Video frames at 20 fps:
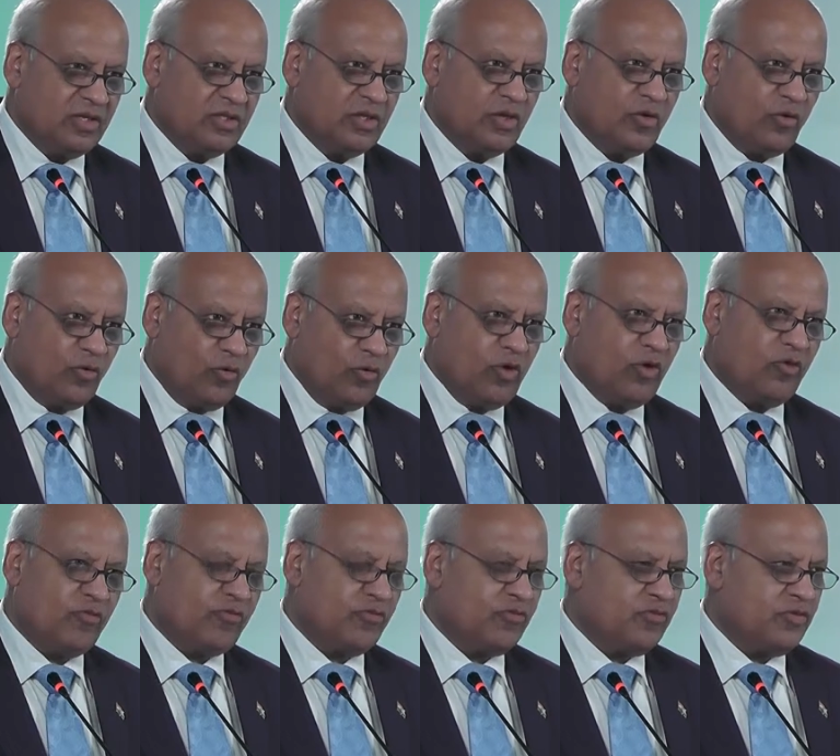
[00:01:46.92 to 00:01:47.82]
the role
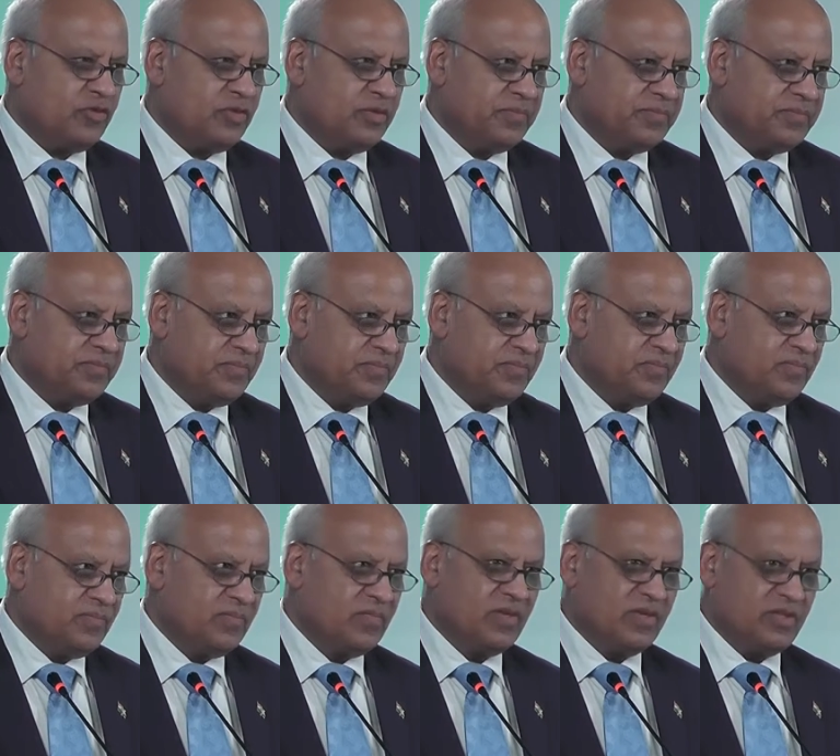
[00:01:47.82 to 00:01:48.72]
of
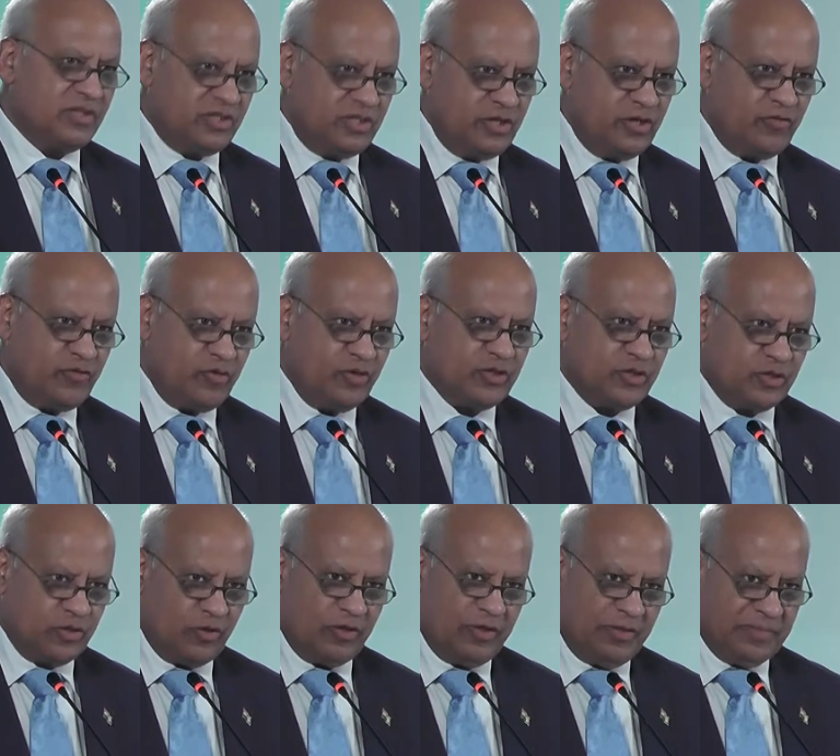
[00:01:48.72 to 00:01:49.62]
CFO is
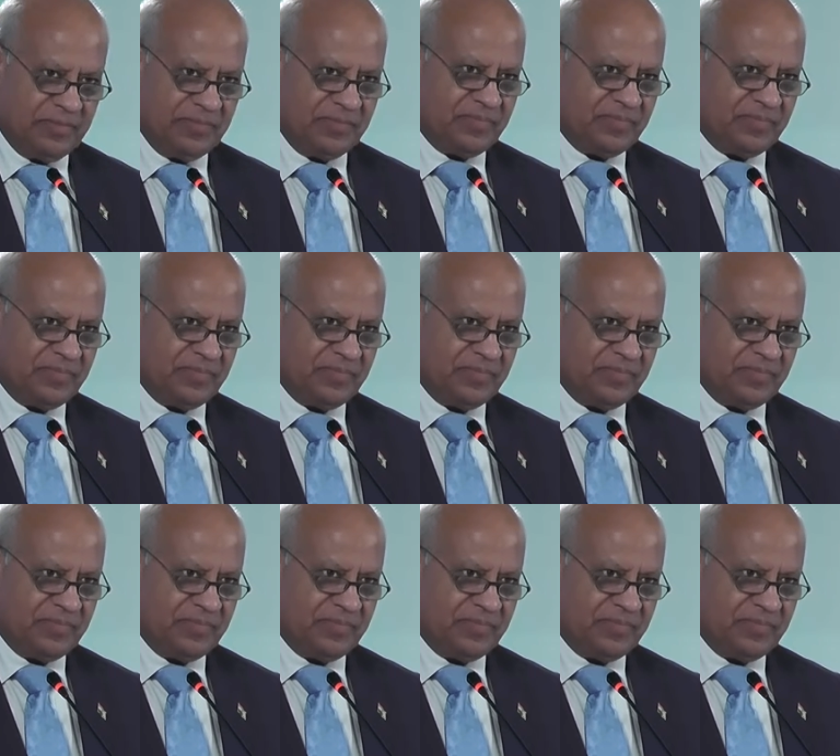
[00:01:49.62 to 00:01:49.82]
known,